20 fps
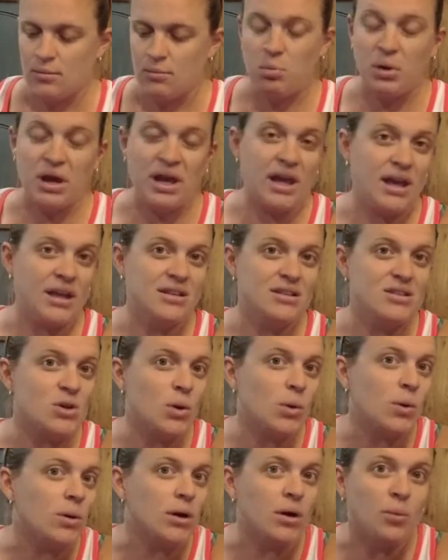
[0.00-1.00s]
beans
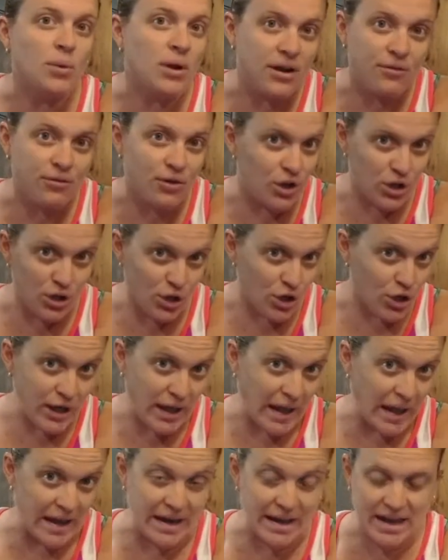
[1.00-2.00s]
or whatever you're
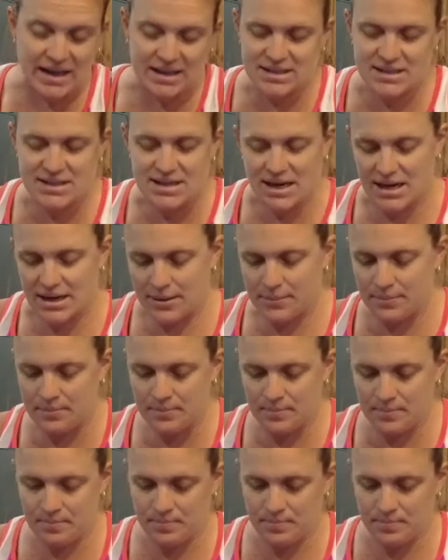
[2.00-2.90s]
canning at the time.